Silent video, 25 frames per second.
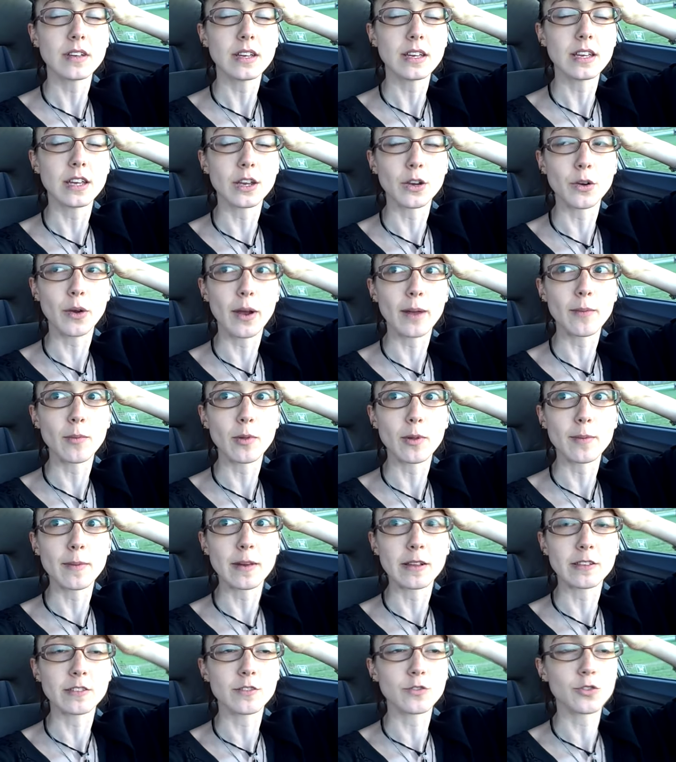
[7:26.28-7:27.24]
Incredible
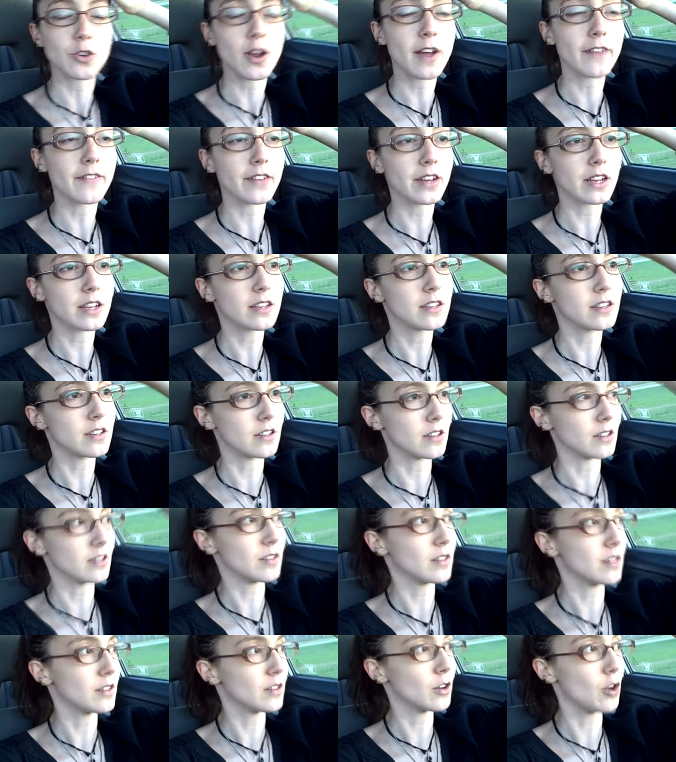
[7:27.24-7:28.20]
amounts of traffic
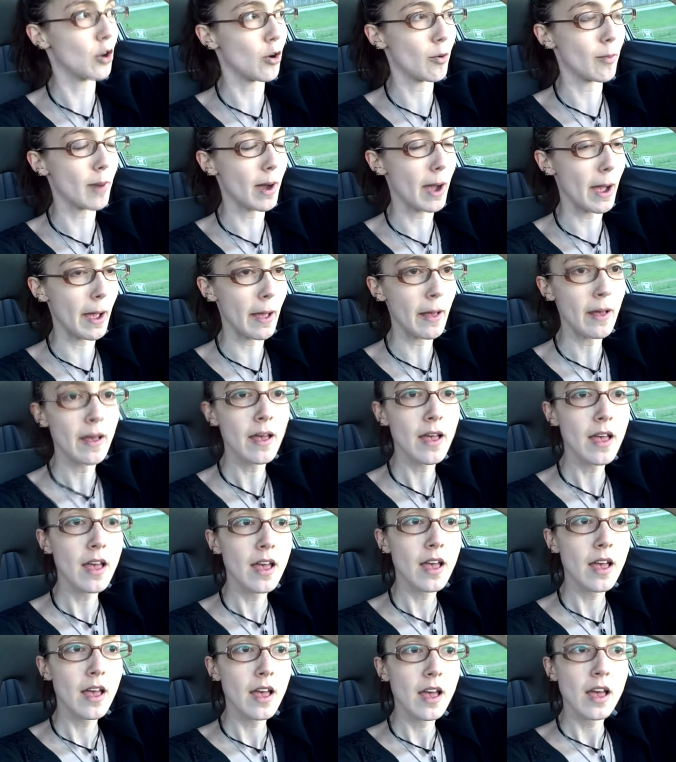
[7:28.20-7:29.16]
to go by,
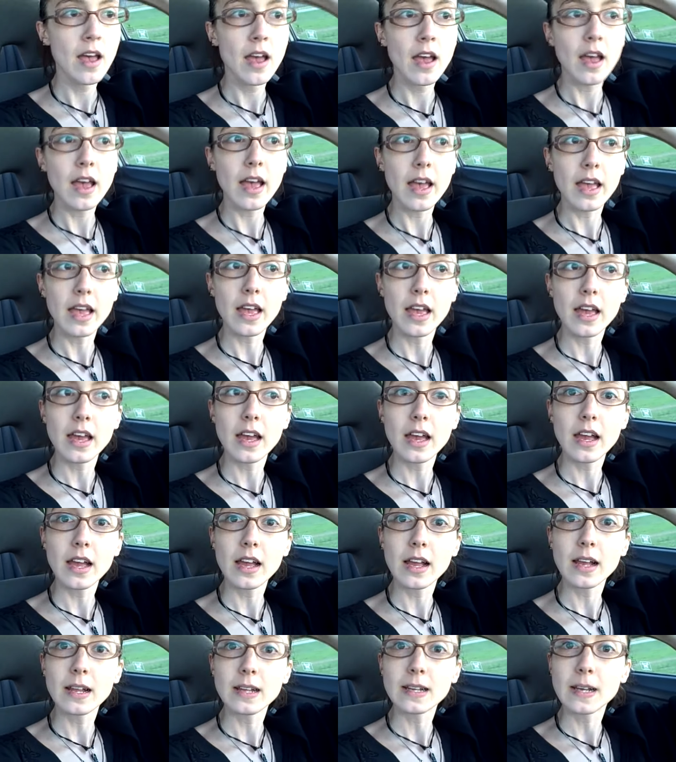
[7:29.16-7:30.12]

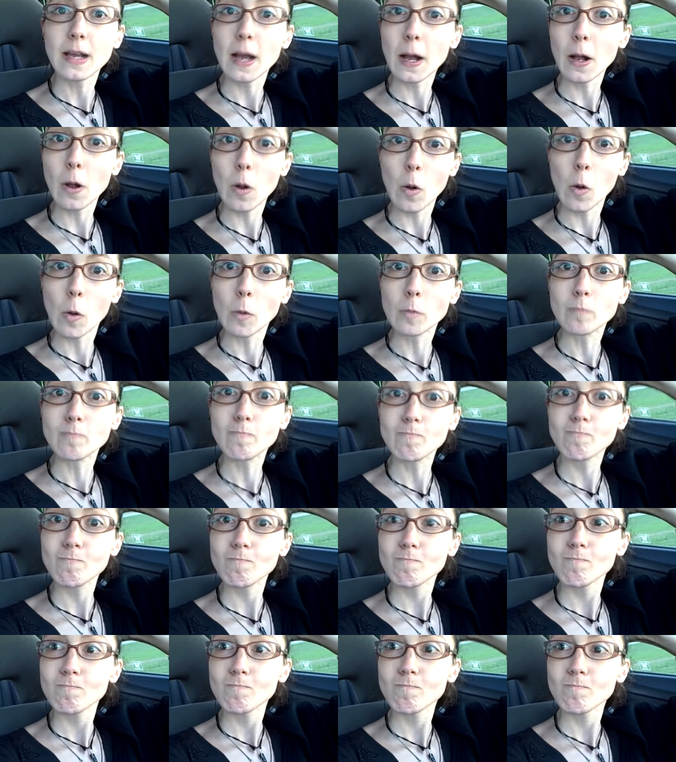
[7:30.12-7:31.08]
and it got cold
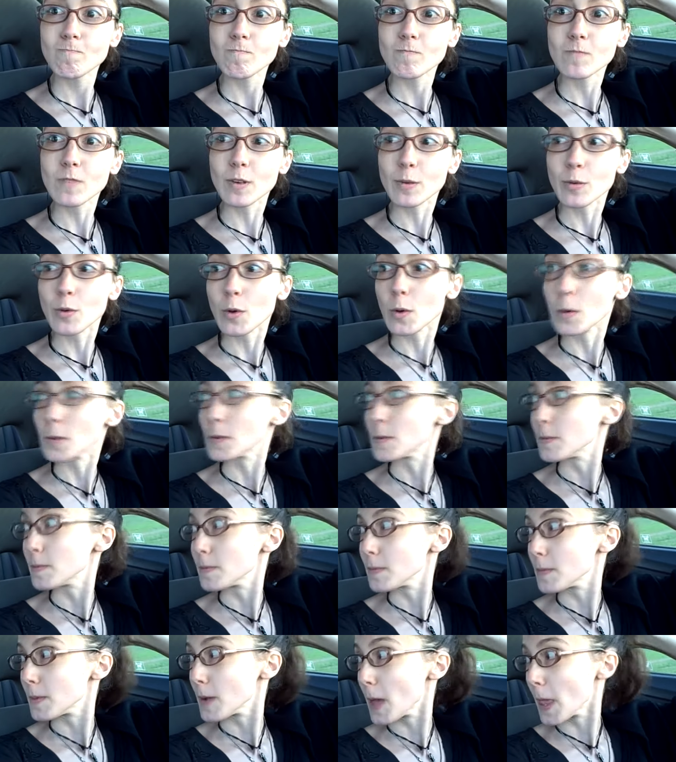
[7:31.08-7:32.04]
and cold.
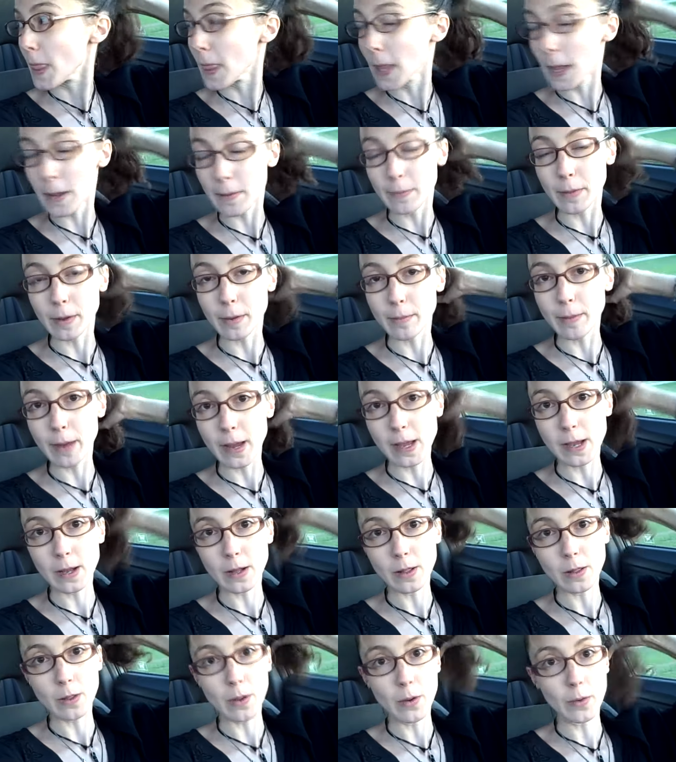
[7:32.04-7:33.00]
I think I'm gonna buy
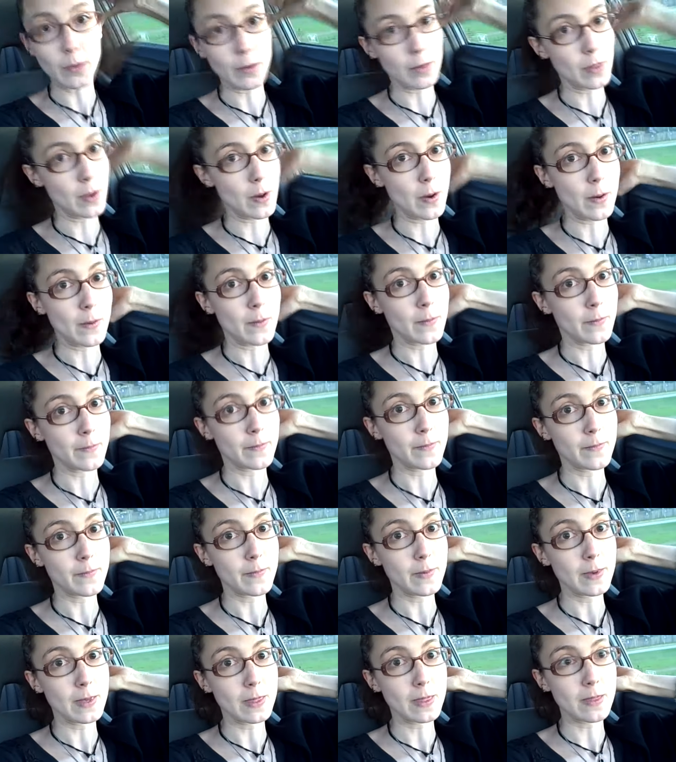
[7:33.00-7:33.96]
a cloak though
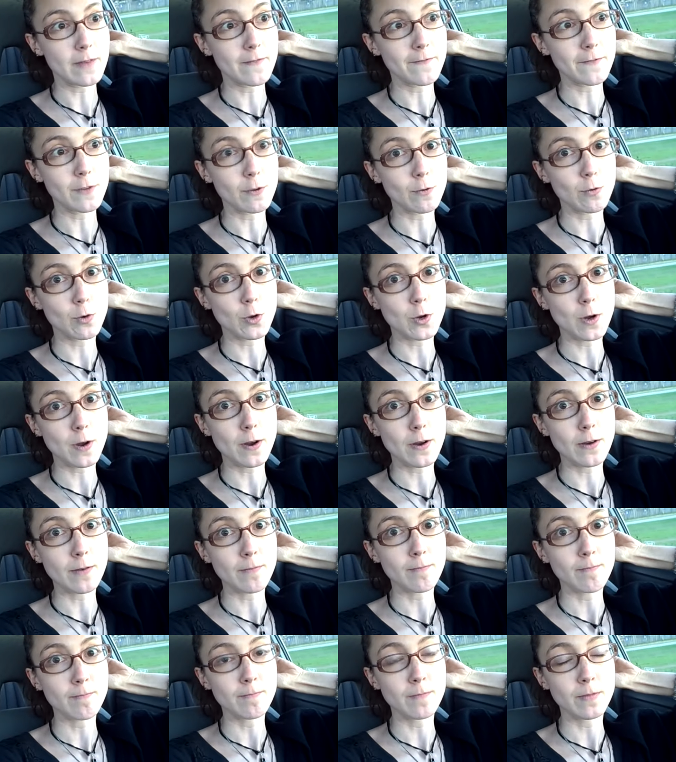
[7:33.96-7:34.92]
in the
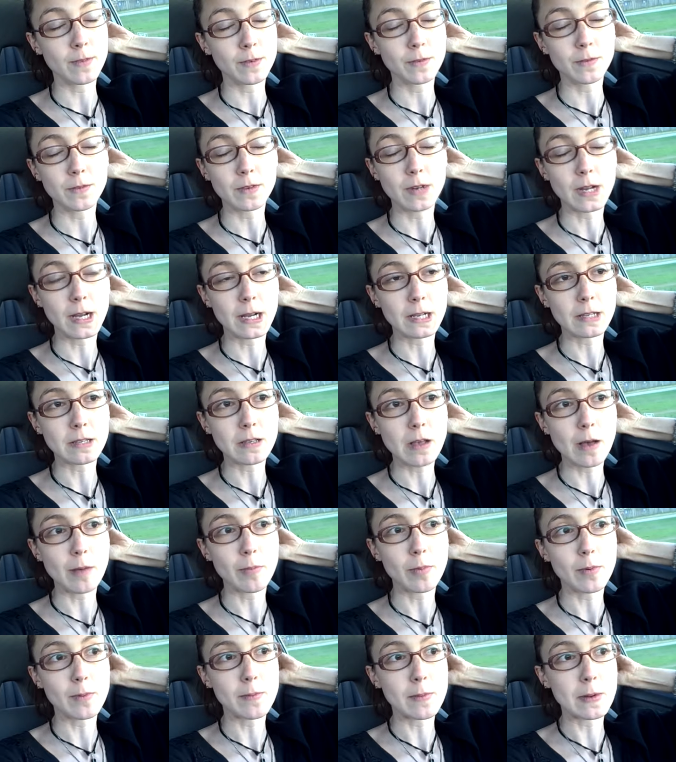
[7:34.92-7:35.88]
future, next
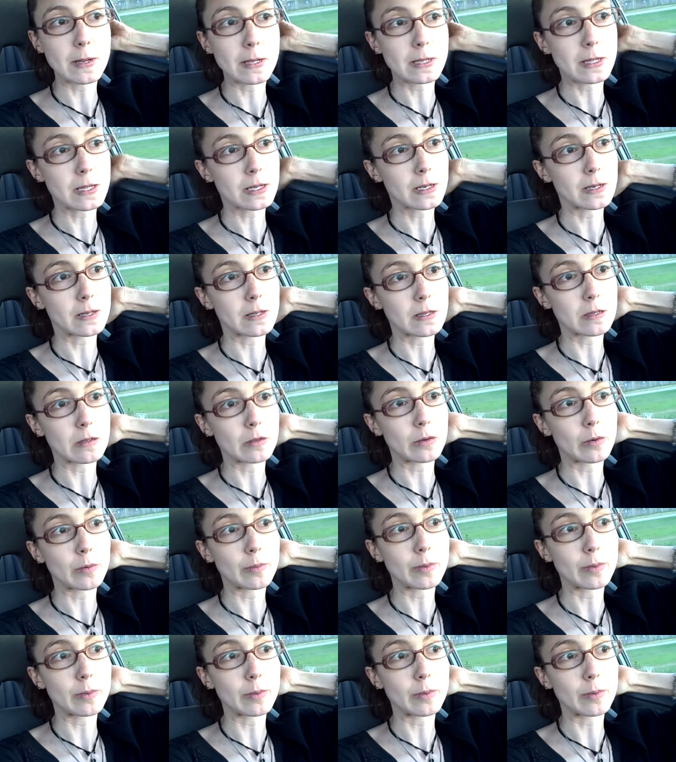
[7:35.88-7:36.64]
couple months, because it'll